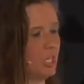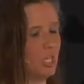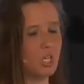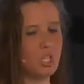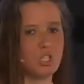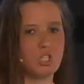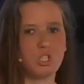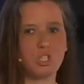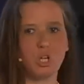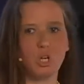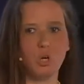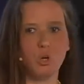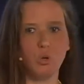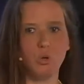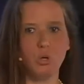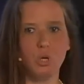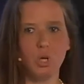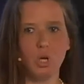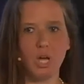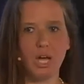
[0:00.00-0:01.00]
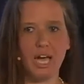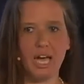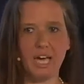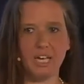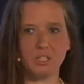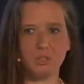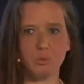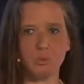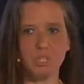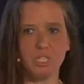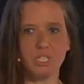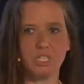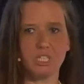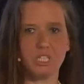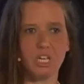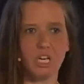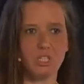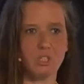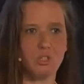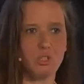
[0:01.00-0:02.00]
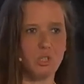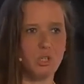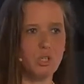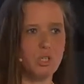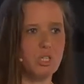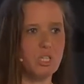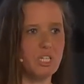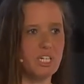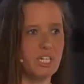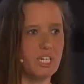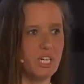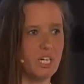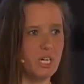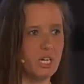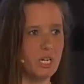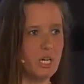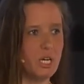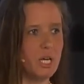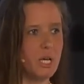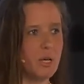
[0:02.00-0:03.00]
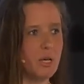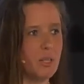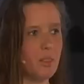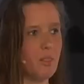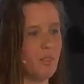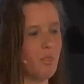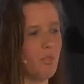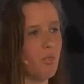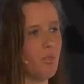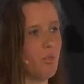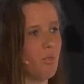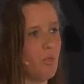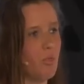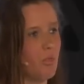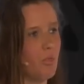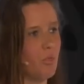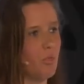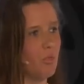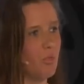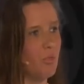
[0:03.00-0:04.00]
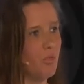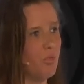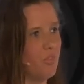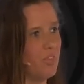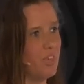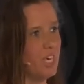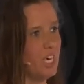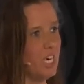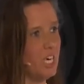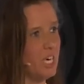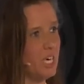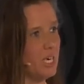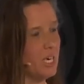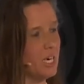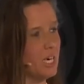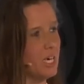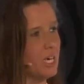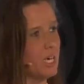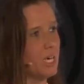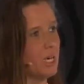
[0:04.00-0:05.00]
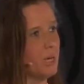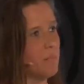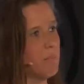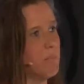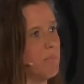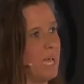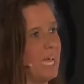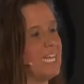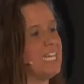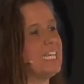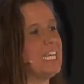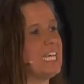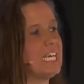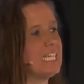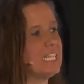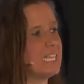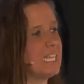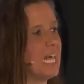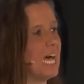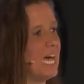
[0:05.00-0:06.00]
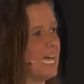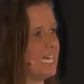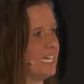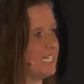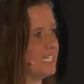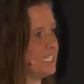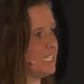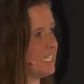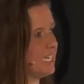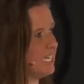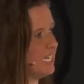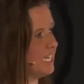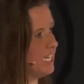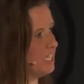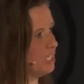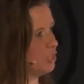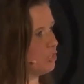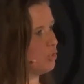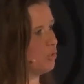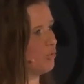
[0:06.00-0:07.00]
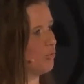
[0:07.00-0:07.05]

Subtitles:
So, as we discussed earlier, the bending light into